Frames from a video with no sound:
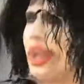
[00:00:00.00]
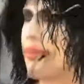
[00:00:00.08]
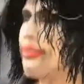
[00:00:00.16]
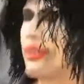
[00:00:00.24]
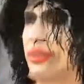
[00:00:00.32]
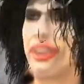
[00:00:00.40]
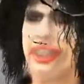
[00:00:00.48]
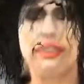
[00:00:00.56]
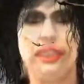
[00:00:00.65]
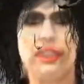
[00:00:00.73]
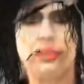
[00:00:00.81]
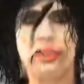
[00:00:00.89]
am doing a
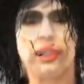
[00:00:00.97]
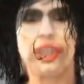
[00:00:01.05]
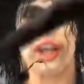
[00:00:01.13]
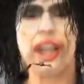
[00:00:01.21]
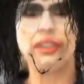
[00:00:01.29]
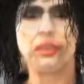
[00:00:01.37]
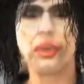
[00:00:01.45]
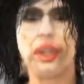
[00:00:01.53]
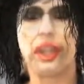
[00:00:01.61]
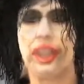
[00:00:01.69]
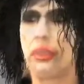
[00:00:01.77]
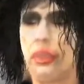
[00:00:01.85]
Facebook Live
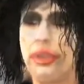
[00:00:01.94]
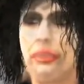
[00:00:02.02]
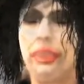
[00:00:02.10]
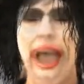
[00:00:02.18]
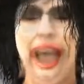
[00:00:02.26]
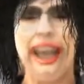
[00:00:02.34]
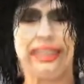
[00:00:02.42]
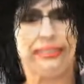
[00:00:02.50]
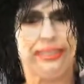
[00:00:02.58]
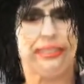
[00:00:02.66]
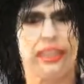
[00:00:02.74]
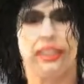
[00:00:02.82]
with
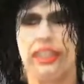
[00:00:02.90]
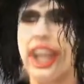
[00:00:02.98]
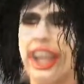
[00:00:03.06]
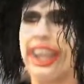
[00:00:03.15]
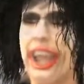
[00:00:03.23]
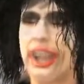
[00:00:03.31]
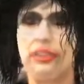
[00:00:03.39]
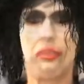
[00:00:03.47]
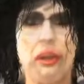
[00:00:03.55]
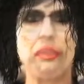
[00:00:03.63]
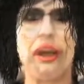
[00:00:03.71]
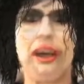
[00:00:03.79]
bats flying out of
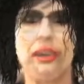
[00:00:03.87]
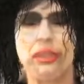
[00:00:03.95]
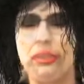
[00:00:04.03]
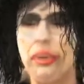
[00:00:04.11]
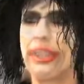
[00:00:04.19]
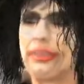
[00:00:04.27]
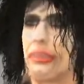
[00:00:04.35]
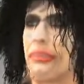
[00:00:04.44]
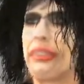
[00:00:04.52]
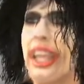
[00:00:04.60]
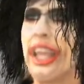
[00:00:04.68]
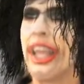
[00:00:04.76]
my mouth. But
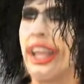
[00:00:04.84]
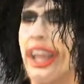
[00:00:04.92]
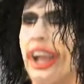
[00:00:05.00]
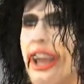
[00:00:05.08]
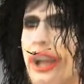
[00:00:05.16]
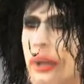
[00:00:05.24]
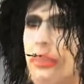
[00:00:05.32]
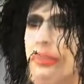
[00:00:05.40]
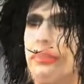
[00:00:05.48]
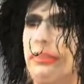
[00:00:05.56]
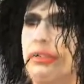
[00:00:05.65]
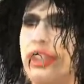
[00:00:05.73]

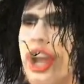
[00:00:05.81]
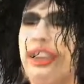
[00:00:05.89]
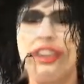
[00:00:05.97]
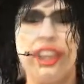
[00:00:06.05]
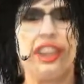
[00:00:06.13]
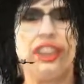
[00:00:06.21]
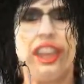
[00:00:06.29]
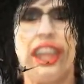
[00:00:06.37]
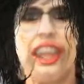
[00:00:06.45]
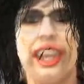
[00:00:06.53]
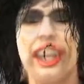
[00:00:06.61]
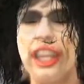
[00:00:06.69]
I'm driving
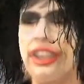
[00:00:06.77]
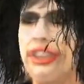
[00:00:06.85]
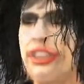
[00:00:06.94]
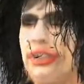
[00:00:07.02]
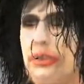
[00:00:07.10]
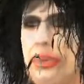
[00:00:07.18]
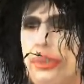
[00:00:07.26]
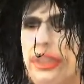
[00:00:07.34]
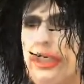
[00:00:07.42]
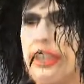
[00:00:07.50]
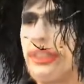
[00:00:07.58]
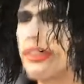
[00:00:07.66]
Jay into
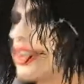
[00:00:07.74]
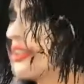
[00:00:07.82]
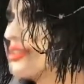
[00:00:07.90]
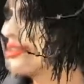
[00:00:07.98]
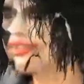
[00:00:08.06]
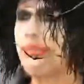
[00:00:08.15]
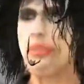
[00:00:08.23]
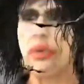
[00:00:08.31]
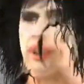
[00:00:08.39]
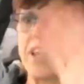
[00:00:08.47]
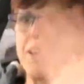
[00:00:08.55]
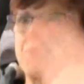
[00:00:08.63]
the theater this
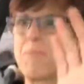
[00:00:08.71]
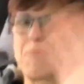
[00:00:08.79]
morning.